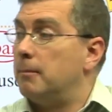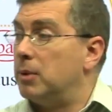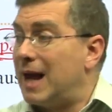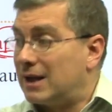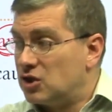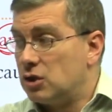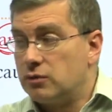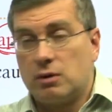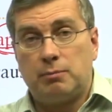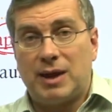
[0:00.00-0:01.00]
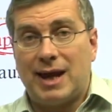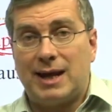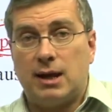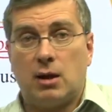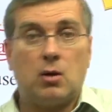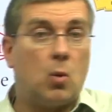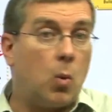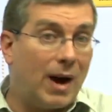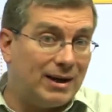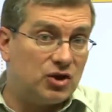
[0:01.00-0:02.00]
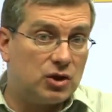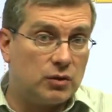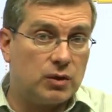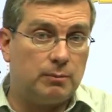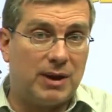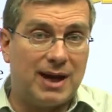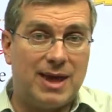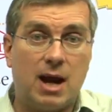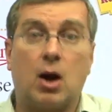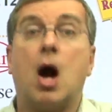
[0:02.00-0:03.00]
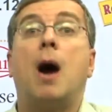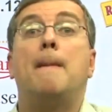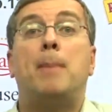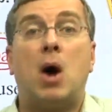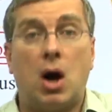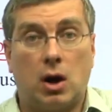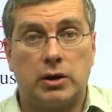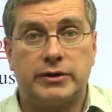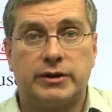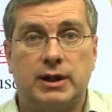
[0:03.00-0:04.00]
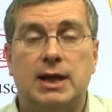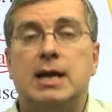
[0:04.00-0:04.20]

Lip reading: Black children play here, white children play there. Apart.